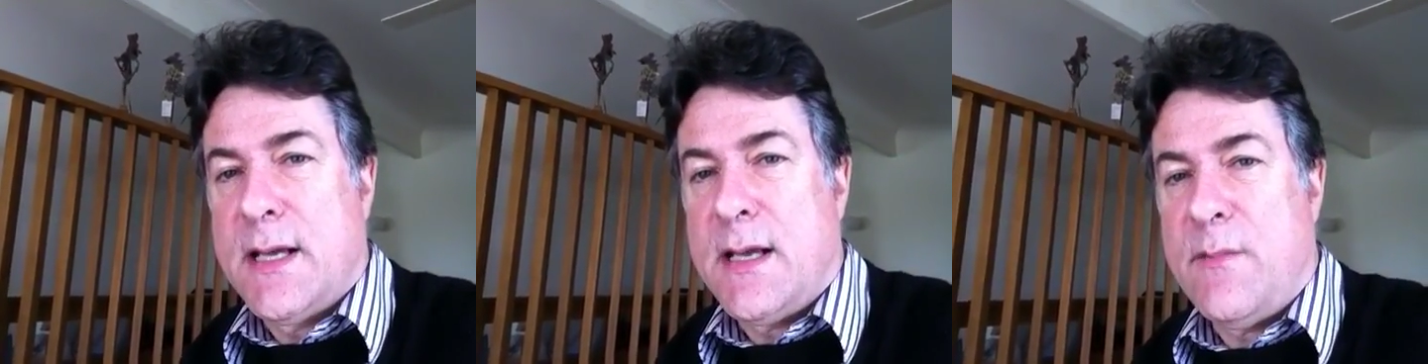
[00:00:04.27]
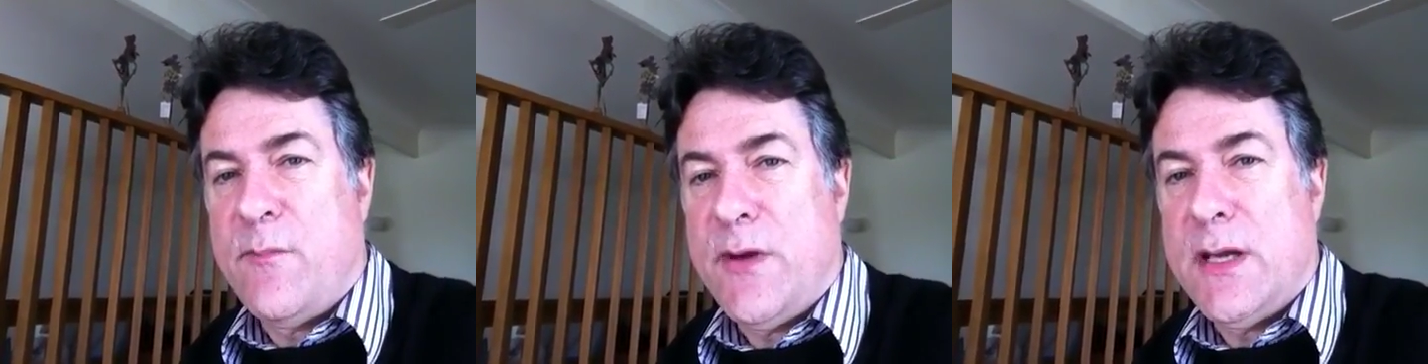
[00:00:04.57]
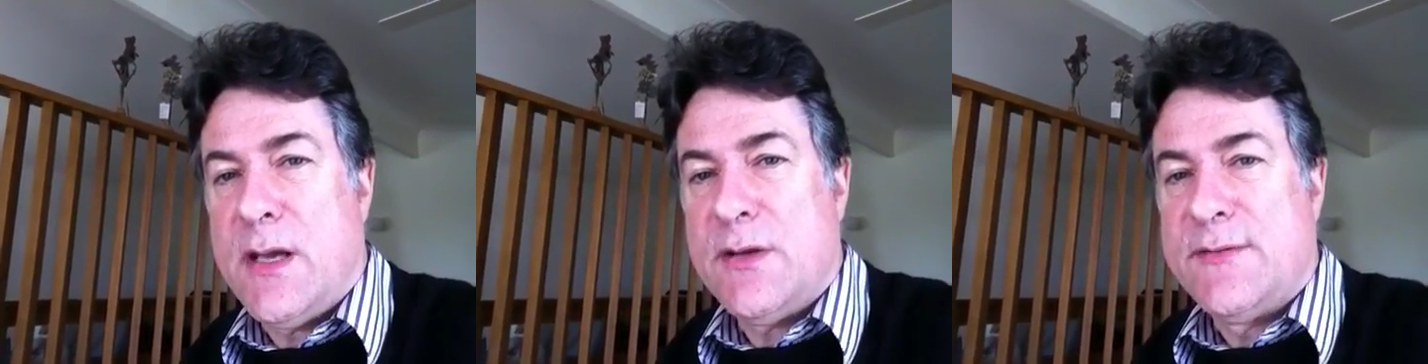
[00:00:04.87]

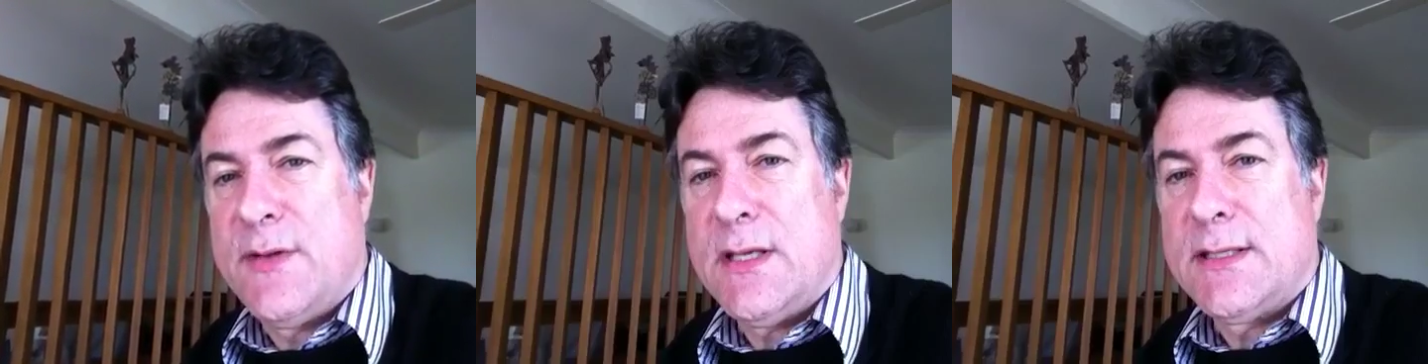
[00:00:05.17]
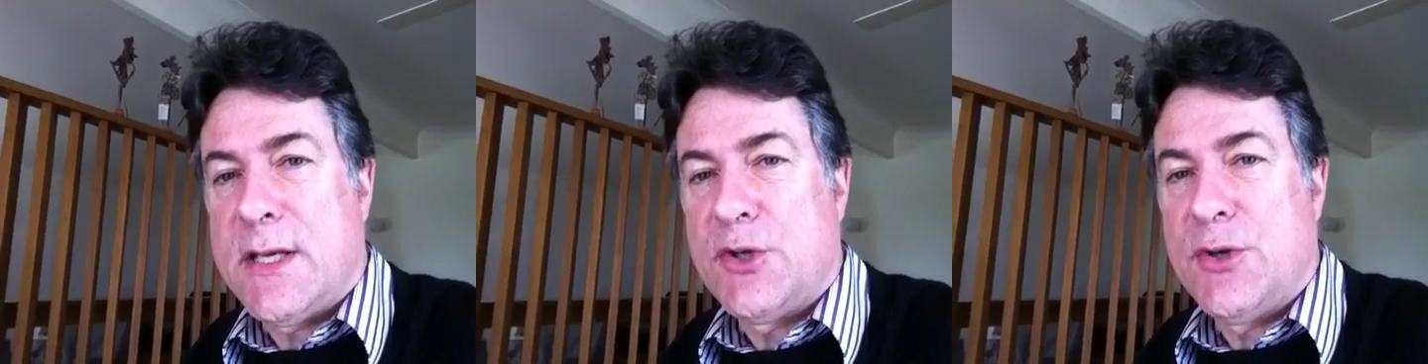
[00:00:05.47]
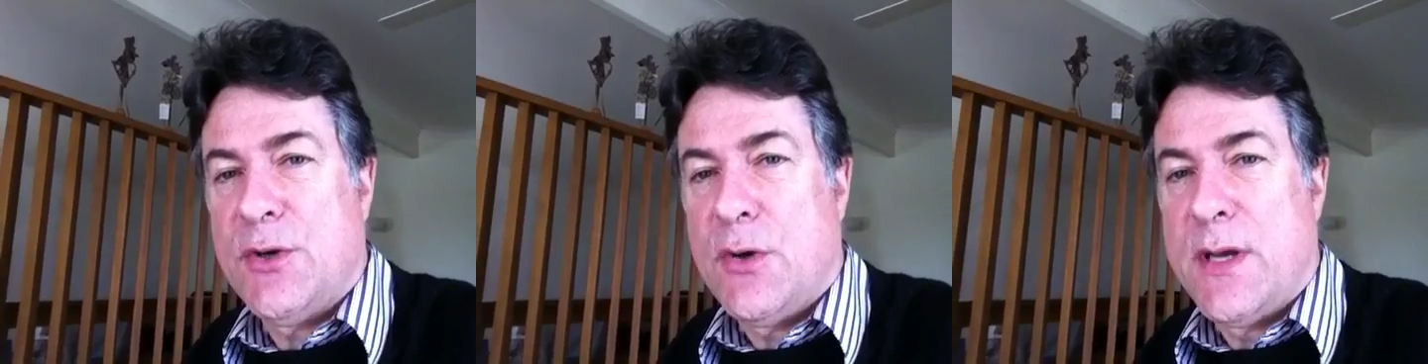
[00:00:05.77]
videos for this
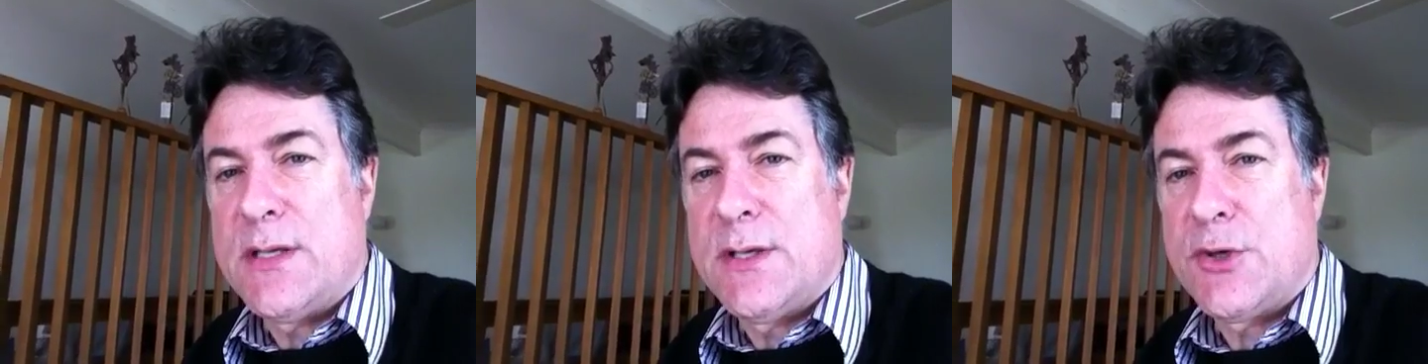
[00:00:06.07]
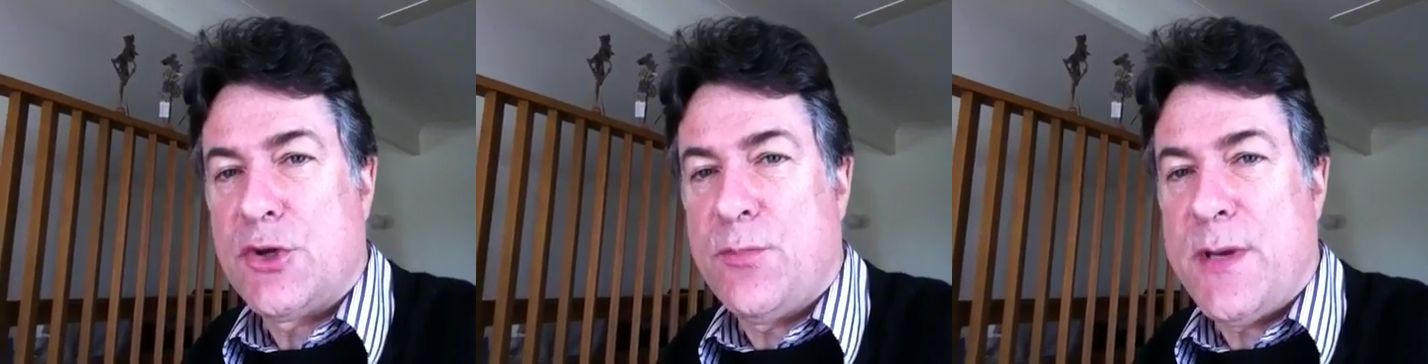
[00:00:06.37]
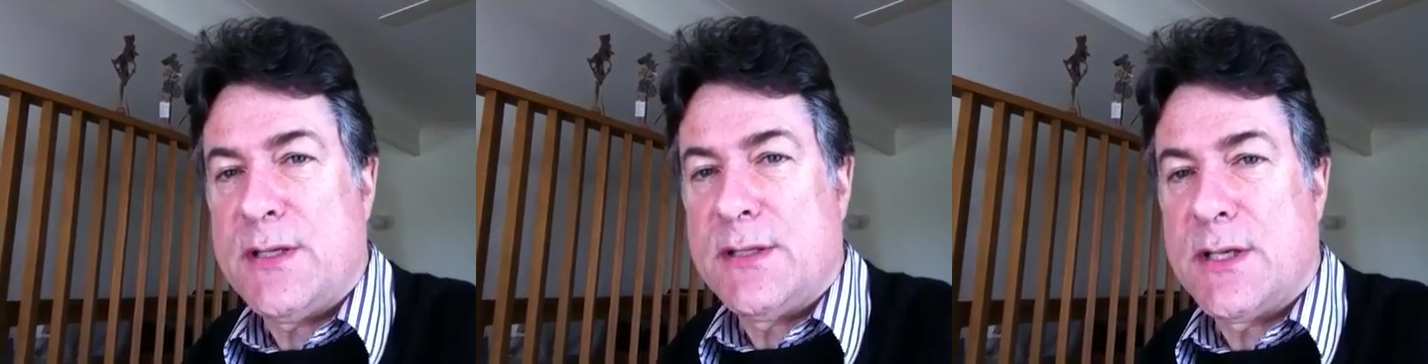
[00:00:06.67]
session on international
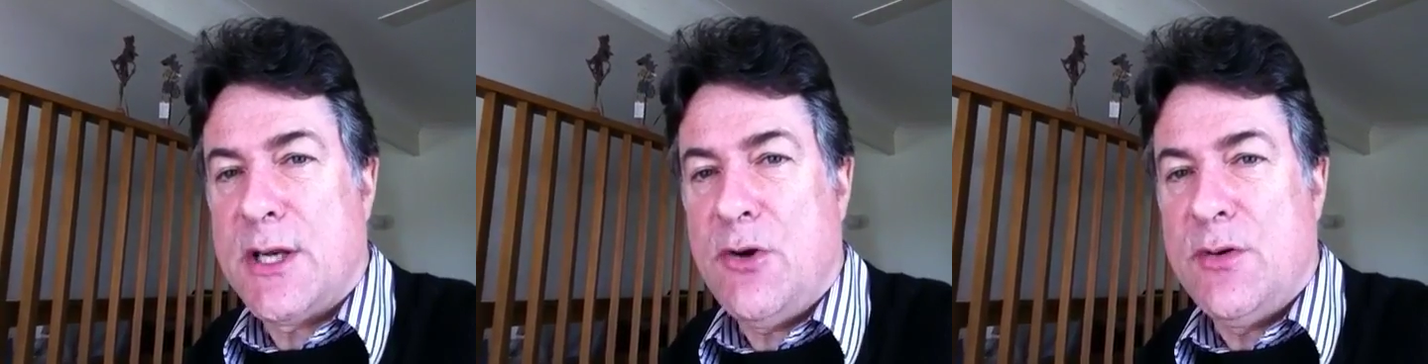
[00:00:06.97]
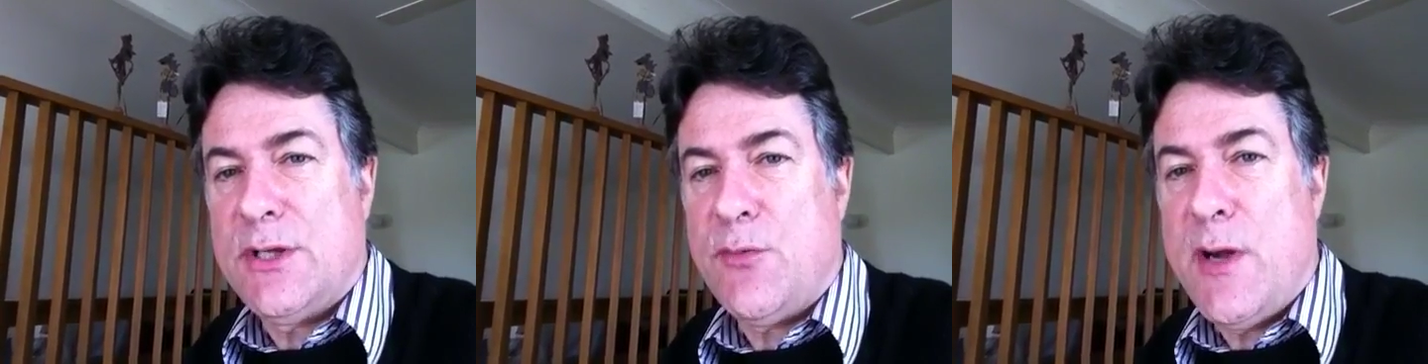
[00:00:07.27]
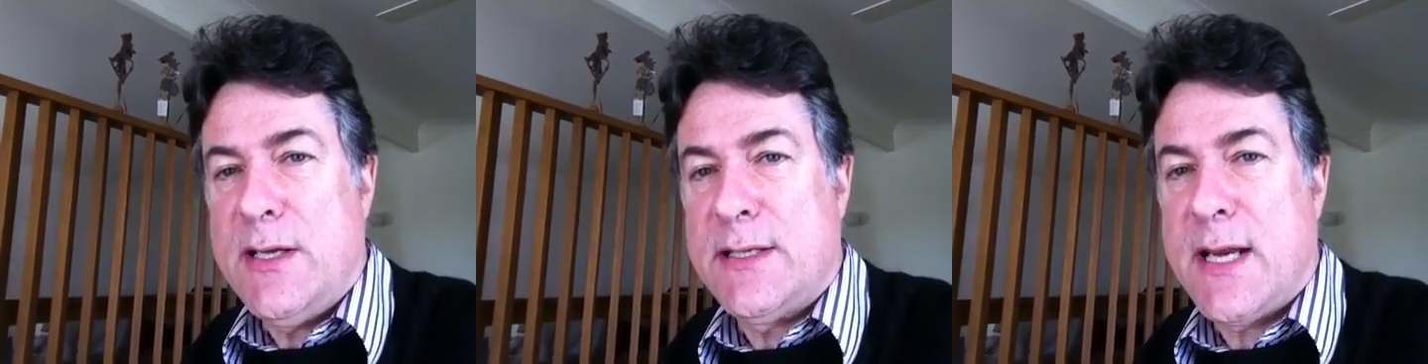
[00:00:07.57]
peace and security
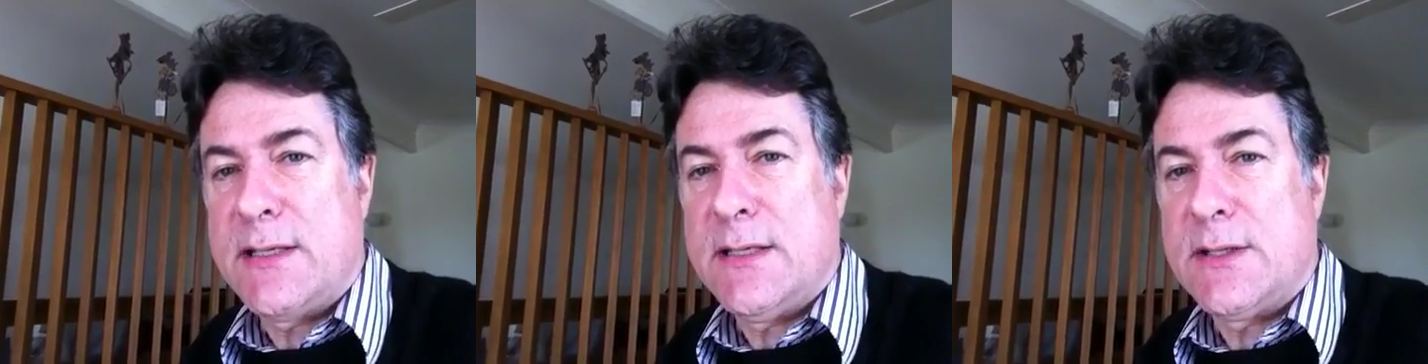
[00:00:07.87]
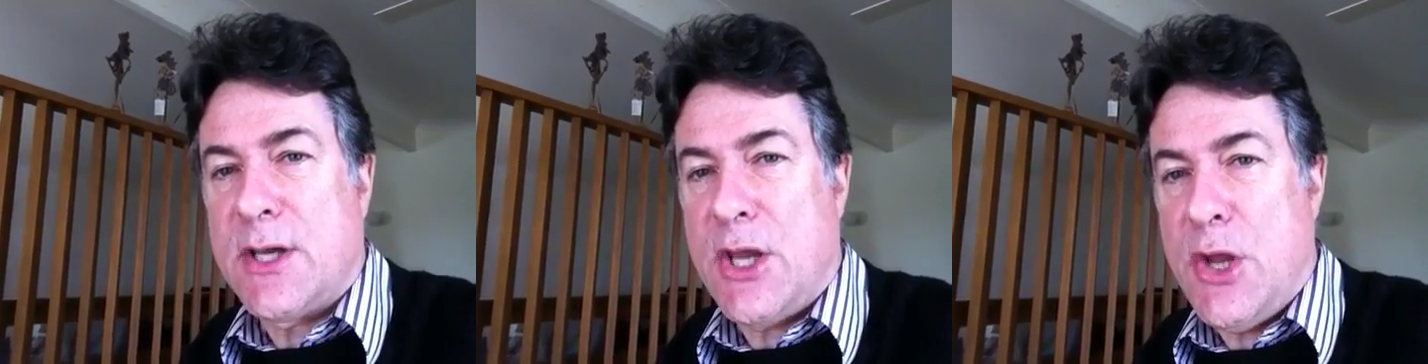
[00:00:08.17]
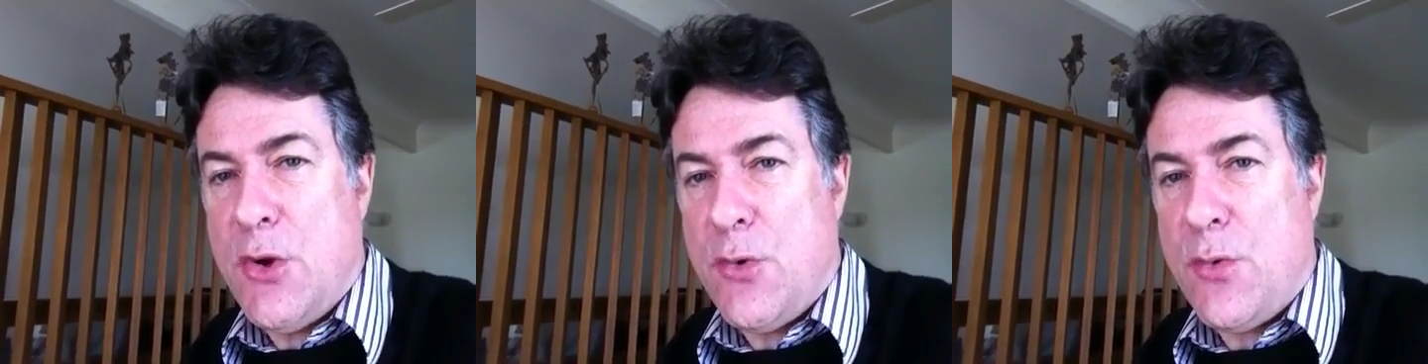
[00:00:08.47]
really takes its
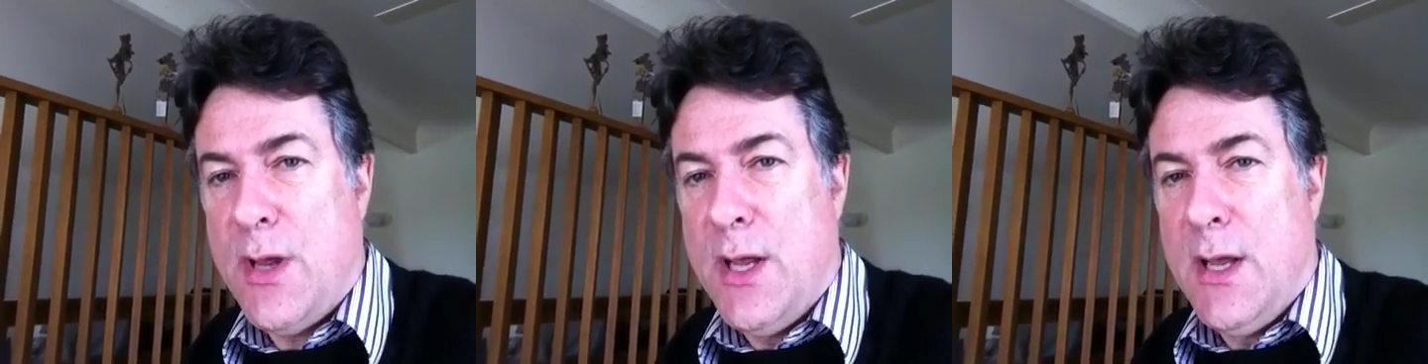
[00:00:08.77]
cue